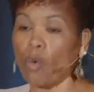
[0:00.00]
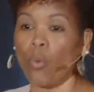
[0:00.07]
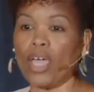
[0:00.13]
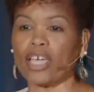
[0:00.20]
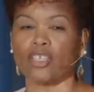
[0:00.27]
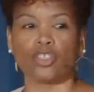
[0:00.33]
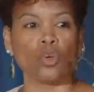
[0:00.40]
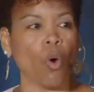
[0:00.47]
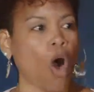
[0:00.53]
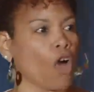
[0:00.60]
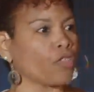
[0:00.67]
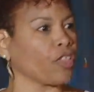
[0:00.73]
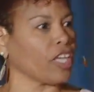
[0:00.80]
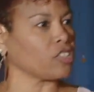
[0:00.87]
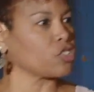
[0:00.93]
We can do all
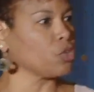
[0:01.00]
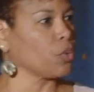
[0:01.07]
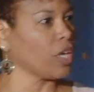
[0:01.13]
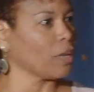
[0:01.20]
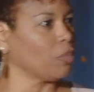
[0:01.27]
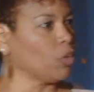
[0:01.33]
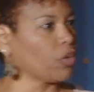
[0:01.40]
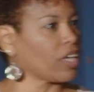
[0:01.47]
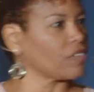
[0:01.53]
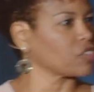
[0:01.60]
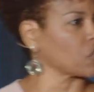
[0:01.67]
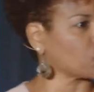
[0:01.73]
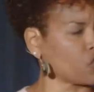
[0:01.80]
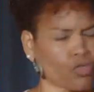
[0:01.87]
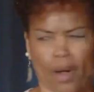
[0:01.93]
things through him who
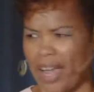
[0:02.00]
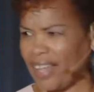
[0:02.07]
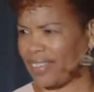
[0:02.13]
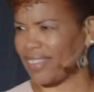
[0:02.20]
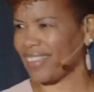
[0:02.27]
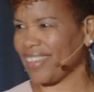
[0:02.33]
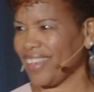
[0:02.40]
gives us strength.